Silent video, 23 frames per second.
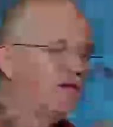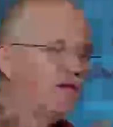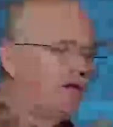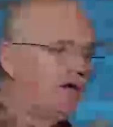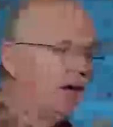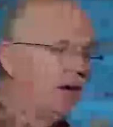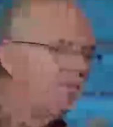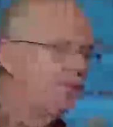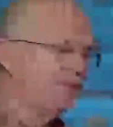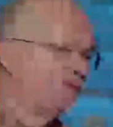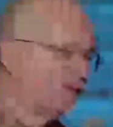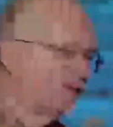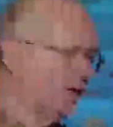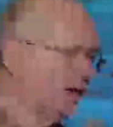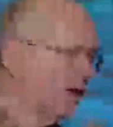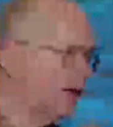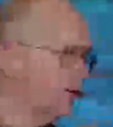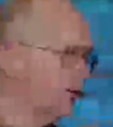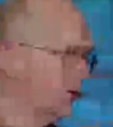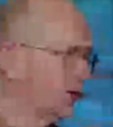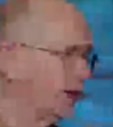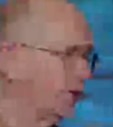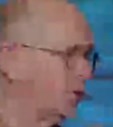cup of
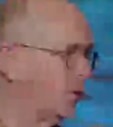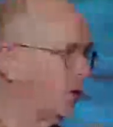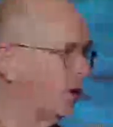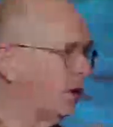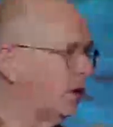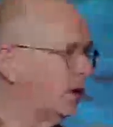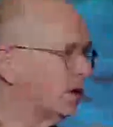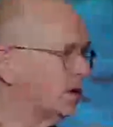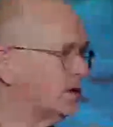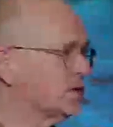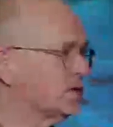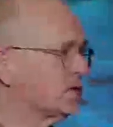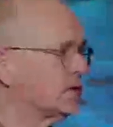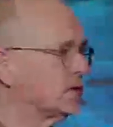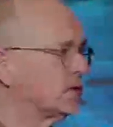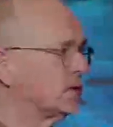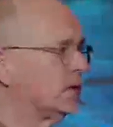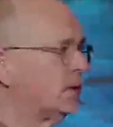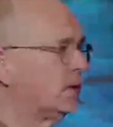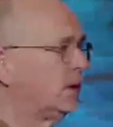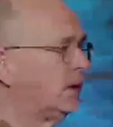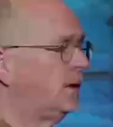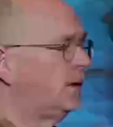iniquity works.
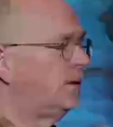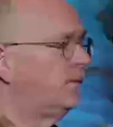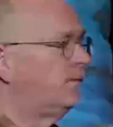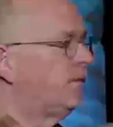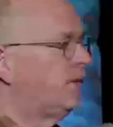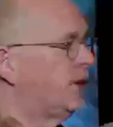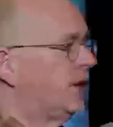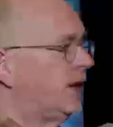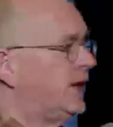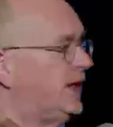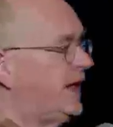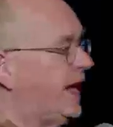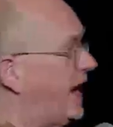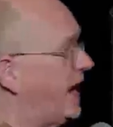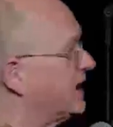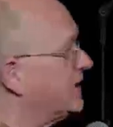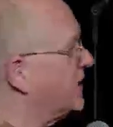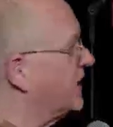Yes,